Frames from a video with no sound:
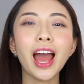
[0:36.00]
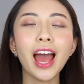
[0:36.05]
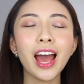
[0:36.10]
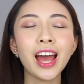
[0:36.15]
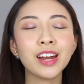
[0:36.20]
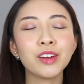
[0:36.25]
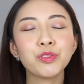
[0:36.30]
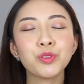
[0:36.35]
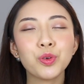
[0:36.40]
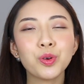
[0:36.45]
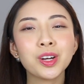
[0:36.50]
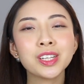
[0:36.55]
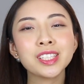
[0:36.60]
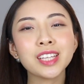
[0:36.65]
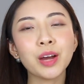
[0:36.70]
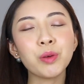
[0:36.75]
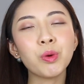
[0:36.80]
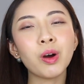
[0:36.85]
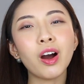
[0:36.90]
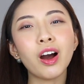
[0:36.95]
And of course,
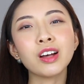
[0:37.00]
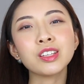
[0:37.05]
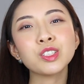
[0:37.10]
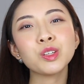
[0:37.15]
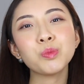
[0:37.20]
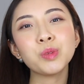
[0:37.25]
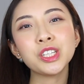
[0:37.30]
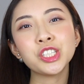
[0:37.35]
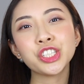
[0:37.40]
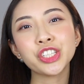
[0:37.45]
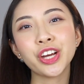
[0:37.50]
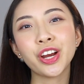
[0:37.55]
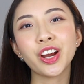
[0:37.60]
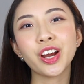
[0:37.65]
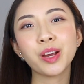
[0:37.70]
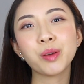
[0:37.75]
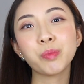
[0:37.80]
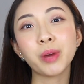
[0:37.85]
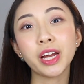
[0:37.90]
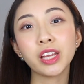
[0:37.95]
I will also be
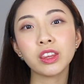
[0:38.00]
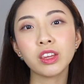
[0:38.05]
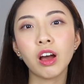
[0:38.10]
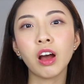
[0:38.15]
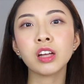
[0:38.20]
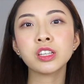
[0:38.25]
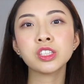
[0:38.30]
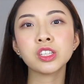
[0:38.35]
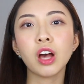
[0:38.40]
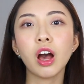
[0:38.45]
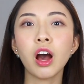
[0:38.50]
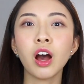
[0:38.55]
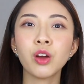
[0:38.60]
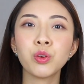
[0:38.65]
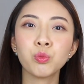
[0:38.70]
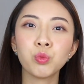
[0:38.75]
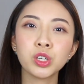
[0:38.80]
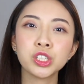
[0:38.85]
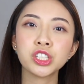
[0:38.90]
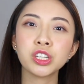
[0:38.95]
sharing my thoughts
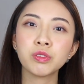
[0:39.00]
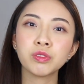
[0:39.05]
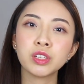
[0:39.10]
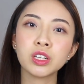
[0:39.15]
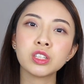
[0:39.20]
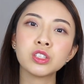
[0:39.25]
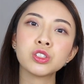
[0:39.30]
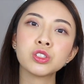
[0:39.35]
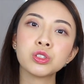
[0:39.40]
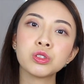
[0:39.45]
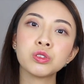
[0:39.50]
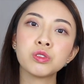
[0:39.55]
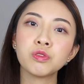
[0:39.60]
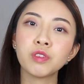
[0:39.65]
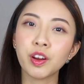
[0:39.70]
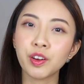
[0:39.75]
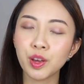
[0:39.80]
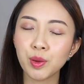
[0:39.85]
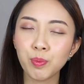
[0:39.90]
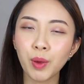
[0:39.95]
on which of these two
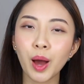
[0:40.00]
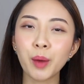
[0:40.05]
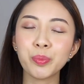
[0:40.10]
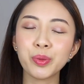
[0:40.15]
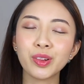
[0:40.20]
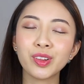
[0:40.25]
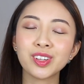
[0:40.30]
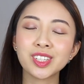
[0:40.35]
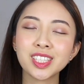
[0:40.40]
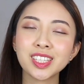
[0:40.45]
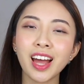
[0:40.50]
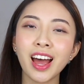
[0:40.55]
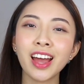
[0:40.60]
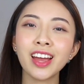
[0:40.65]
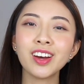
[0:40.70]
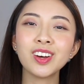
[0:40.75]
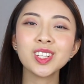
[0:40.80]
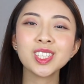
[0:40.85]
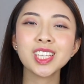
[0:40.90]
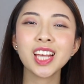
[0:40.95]
very popular
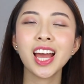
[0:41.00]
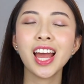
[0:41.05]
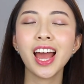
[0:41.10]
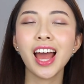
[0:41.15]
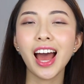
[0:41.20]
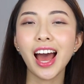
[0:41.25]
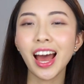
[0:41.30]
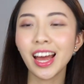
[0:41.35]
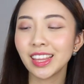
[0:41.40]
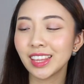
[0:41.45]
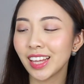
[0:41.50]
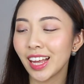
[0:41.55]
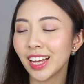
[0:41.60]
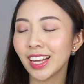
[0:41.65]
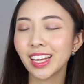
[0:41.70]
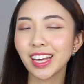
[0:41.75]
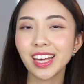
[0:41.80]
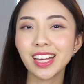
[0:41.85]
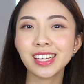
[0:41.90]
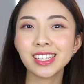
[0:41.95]
styles I
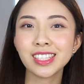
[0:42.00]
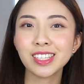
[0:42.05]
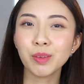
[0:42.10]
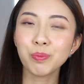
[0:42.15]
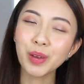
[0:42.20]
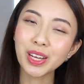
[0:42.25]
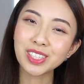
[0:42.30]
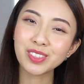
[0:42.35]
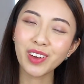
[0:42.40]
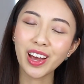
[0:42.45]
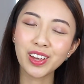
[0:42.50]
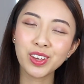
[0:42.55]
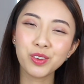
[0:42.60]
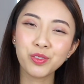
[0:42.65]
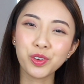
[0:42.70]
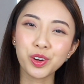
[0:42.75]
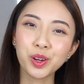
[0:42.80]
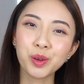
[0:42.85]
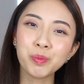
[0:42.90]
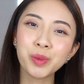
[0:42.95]
think is the best value
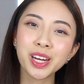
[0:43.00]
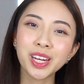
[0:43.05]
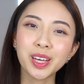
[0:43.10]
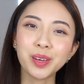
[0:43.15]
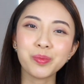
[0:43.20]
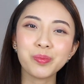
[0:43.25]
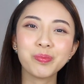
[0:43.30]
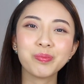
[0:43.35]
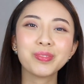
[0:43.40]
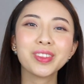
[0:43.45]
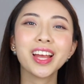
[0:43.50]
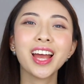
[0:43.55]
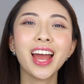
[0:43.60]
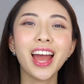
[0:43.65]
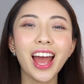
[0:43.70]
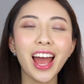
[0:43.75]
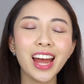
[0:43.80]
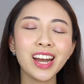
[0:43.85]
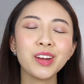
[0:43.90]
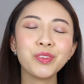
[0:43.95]
for your money.
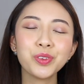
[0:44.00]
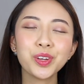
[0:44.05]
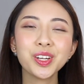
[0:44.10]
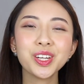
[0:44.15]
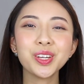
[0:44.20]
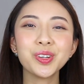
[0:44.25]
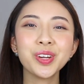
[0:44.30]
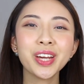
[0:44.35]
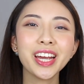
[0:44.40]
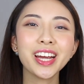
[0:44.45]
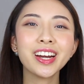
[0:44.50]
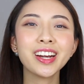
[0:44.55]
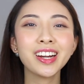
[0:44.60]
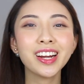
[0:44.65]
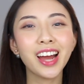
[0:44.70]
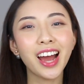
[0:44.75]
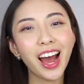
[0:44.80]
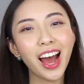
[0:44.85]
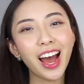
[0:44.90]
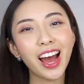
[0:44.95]
And if you're new
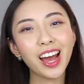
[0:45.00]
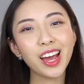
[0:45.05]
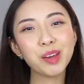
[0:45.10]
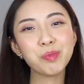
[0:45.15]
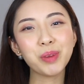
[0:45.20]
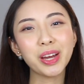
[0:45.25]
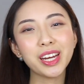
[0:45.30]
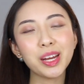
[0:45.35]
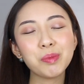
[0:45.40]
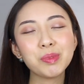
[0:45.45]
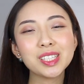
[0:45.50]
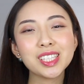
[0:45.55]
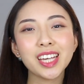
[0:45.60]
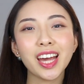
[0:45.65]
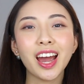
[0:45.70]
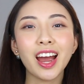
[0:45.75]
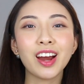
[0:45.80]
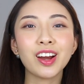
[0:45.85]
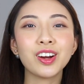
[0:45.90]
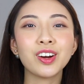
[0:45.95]
here, hi, my name is
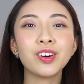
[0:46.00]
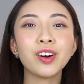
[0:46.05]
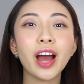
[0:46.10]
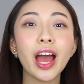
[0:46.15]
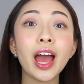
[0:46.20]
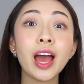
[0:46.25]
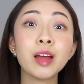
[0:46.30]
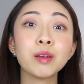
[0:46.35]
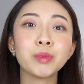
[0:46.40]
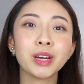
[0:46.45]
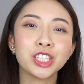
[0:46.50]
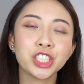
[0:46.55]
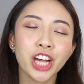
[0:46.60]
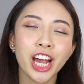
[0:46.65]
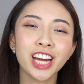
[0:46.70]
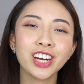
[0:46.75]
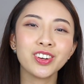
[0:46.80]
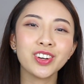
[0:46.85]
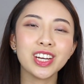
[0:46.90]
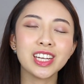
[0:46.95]
Carol and my
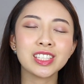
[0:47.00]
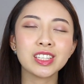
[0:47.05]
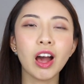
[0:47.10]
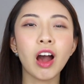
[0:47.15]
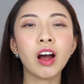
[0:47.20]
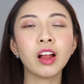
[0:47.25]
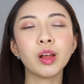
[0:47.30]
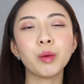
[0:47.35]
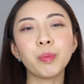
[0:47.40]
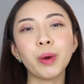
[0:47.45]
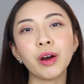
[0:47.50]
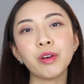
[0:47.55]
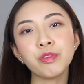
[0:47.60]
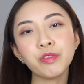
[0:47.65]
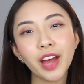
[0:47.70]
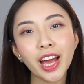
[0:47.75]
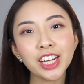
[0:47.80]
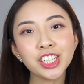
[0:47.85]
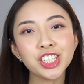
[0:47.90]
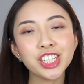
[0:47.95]
channel is all about
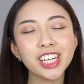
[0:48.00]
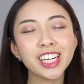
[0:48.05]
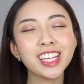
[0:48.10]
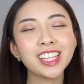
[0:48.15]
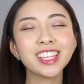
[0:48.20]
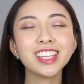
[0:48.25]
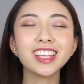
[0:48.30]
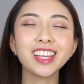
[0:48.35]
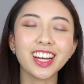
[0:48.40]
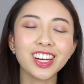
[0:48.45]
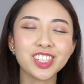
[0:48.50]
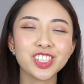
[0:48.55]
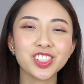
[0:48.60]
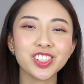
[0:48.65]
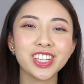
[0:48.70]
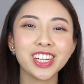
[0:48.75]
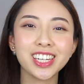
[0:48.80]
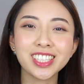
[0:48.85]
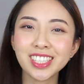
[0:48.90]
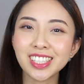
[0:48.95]
fashion,
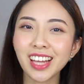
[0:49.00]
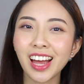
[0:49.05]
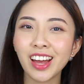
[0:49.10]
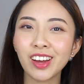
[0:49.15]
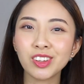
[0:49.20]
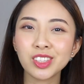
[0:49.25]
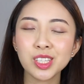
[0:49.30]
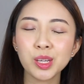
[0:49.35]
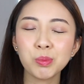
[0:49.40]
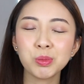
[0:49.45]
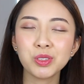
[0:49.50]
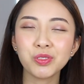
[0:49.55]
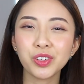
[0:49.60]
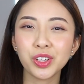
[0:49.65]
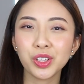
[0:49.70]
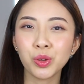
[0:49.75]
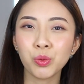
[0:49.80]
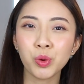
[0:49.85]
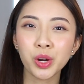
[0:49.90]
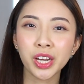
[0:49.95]
luxury, and style tips
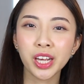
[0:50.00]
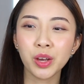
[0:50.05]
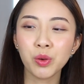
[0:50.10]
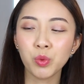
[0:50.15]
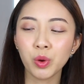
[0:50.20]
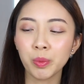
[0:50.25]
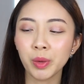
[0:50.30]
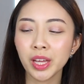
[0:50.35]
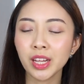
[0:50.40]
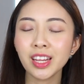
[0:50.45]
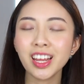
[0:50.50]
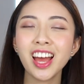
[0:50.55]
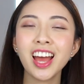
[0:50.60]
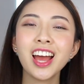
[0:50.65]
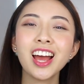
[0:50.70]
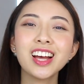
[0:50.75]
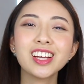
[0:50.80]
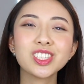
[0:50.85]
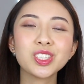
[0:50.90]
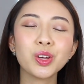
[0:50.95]
for the working woman.
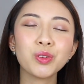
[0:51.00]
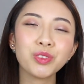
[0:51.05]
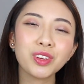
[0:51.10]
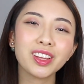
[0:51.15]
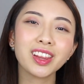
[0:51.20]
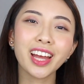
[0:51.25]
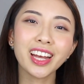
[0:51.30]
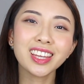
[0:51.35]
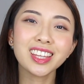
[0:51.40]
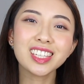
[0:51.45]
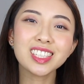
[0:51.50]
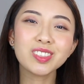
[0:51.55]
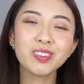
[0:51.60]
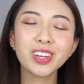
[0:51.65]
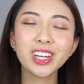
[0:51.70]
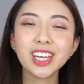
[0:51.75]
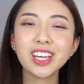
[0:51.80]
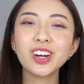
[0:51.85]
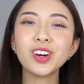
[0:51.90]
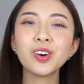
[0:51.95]
So if you like this
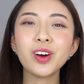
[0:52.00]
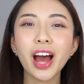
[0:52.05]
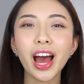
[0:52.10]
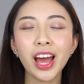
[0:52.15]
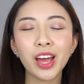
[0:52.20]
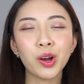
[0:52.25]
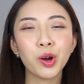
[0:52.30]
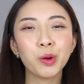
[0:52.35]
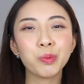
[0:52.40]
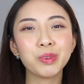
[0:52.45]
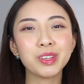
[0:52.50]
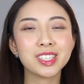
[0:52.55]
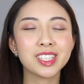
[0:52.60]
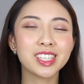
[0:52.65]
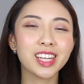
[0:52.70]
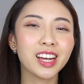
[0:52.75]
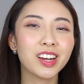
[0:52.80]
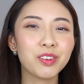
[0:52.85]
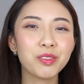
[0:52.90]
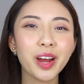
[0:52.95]
video, I hope you
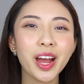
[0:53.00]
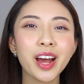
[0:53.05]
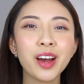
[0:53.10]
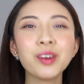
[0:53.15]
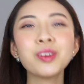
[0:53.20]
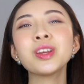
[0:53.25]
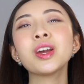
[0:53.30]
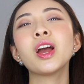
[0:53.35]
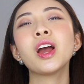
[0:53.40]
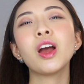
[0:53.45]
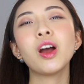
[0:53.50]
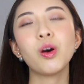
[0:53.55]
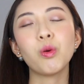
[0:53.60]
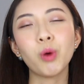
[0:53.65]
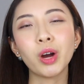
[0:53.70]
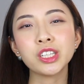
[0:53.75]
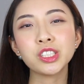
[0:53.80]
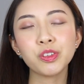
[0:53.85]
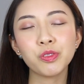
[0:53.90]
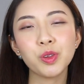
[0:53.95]
stick around,
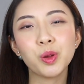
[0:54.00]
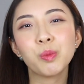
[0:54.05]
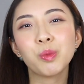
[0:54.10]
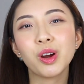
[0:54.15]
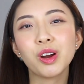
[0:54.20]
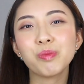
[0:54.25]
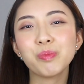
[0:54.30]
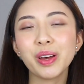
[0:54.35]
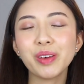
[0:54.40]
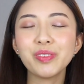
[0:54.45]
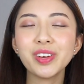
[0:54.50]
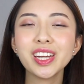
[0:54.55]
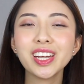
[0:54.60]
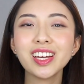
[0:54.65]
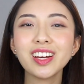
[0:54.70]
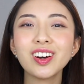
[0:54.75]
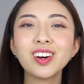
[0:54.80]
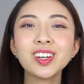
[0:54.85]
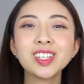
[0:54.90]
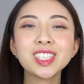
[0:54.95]
watch a few more of my
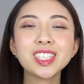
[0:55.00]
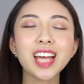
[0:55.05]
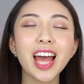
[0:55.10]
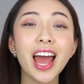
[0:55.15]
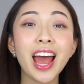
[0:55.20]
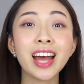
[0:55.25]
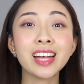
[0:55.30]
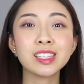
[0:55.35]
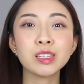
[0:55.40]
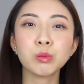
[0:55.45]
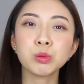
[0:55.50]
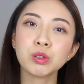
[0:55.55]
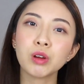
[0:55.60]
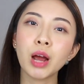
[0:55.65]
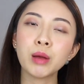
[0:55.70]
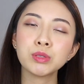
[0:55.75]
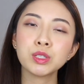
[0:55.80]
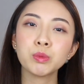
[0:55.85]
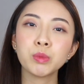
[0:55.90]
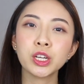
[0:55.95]
videos, and
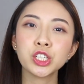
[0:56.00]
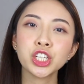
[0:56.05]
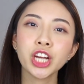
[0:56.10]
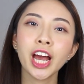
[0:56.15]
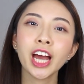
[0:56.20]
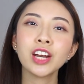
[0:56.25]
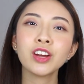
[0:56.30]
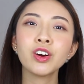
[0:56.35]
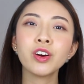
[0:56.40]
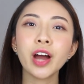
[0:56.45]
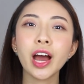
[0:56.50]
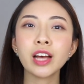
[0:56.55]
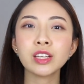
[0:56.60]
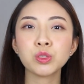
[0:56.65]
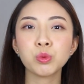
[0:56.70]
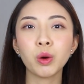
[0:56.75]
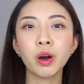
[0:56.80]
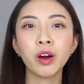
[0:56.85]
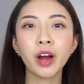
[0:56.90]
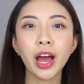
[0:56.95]
subscribe to my channel
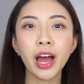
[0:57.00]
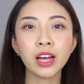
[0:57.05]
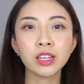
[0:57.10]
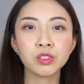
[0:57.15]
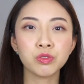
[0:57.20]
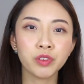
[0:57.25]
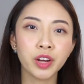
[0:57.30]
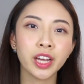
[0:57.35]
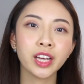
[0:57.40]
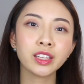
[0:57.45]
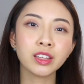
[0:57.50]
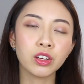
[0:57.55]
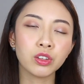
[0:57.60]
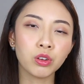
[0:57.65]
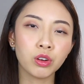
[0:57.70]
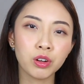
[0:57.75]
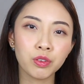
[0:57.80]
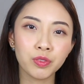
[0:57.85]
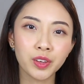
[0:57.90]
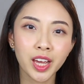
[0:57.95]
as well as ring the
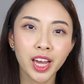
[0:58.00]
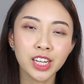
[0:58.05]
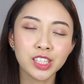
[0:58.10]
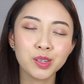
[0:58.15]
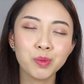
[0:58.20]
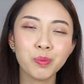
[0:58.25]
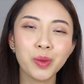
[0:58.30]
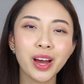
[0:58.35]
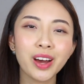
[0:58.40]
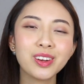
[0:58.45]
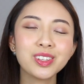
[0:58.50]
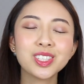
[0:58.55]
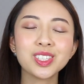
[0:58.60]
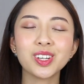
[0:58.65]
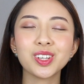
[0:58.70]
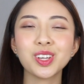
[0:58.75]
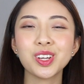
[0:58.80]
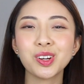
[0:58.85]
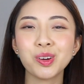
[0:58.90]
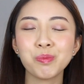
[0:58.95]
notification bell so
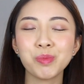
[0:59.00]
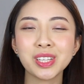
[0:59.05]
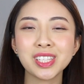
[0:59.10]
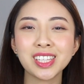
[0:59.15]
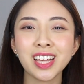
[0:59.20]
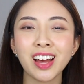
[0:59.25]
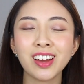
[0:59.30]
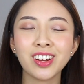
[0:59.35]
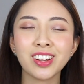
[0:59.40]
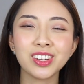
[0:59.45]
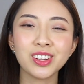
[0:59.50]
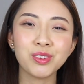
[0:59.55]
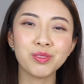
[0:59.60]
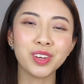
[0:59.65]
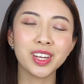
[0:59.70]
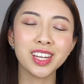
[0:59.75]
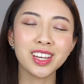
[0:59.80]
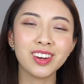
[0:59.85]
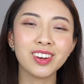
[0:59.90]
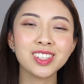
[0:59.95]
you don't miss out on new
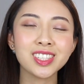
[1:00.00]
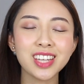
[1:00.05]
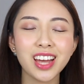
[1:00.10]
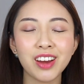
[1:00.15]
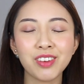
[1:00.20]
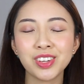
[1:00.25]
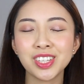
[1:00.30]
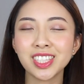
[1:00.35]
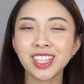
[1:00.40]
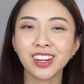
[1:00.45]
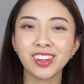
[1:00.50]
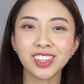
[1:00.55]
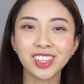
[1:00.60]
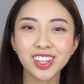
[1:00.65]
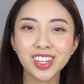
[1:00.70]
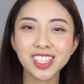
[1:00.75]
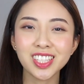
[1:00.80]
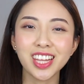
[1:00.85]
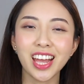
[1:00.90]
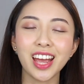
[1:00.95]
videos every single
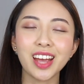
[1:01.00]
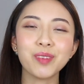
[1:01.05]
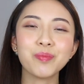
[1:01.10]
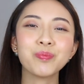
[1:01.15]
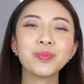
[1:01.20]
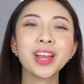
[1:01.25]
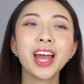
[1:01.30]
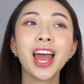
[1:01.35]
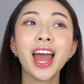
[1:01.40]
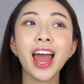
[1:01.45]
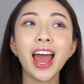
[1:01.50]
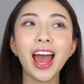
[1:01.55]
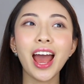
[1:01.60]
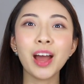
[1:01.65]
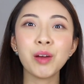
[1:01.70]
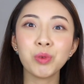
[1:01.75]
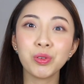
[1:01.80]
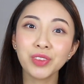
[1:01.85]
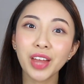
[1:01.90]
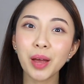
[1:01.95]
Thursday.
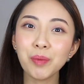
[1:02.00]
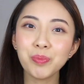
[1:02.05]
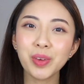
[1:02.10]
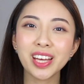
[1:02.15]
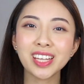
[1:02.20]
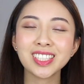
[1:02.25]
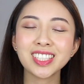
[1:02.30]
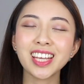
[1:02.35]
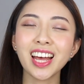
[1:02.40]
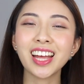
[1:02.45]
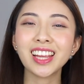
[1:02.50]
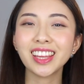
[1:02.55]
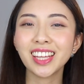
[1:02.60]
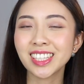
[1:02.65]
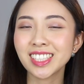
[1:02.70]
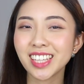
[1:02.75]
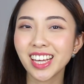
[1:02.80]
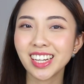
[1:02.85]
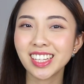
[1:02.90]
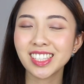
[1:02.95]
And with that being said,
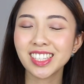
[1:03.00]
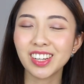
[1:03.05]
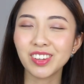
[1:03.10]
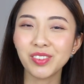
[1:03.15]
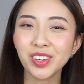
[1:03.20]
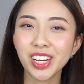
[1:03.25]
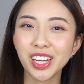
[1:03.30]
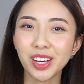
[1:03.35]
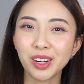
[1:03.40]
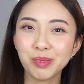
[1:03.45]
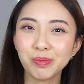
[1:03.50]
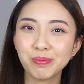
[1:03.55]
let's get into the video.